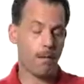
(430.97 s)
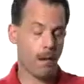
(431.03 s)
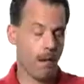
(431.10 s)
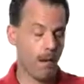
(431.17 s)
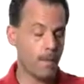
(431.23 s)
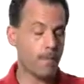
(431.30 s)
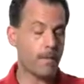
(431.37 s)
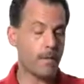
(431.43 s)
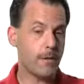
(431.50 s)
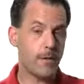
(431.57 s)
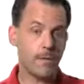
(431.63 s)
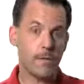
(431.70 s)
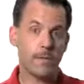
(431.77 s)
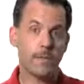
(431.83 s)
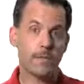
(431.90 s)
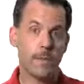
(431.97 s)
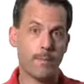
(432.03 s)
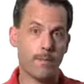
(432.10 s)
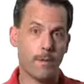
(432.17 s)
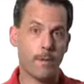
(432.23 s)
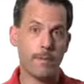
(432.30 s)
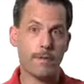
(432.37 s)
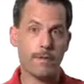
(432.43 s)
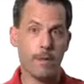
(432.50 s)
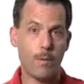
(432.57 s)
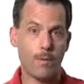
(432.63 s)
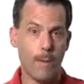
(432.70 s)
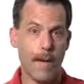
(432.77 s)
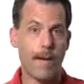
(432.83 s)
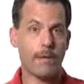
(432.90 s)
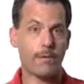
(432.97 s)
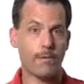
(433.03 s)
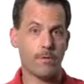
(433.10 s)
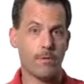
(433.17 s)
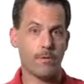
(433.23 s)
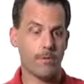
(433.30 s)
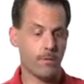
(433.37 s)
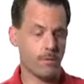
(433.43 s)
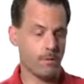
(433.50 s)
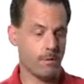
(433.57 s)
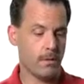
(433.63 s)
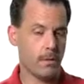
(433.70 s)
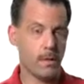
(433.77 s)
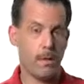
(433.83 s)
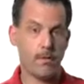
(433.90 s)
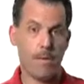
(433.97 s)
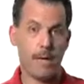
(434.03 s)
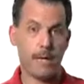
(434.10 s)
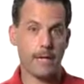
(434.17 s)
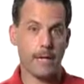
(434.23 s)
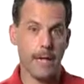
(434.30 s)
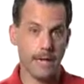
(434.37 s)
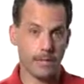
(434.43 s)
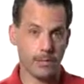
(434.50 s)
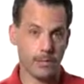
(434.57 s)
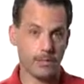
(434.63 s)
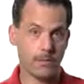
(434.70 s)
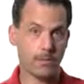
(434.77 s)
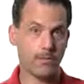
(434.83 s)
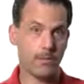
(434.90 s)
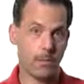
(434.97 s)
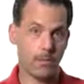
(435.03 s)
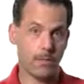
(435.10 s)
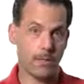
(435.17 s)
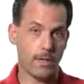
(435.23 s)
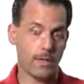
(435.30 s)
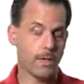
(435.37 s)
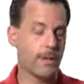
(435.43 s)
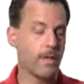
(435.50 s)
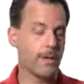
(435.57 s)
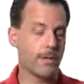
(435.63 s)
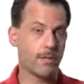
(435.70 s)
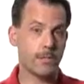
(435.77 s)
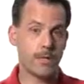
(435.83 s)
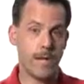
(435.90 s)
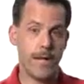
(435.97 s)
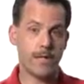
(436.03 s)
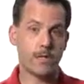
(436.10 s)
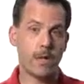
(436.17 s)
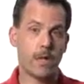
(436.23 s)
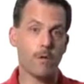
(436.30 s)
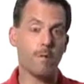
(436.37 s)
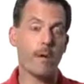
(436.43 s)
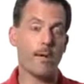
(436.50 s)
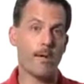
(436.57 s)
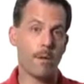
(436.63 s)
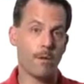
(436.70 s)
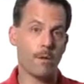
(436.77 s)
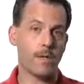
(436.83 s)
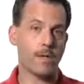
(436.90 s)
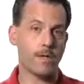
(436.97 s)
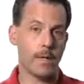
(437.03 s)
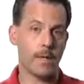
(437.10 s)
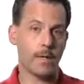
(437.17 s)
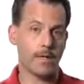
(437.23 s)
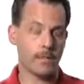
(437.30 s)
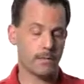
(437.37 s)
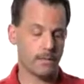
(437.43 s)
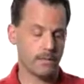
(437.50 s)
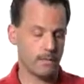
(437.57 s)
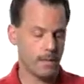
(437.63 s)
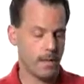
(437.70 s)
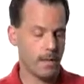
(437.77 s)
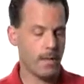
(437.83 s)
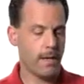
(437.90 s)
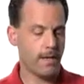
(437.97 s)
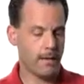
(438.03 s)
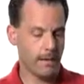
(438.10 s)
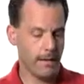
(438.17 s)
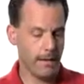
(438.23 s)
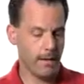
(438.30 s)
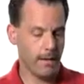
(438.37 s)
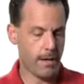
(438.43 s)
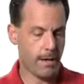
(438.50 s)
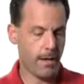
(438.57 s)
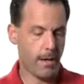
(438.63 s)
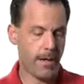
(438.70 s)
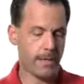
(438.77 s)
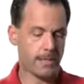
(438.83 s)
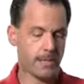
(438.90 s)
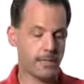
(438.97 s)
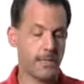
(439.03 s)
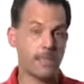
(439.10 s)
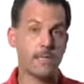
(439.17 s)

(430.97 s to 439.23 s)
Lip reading: All I'm going to do is I'm going to go back to my Connections folder, which has all of my network settings. To get there, I just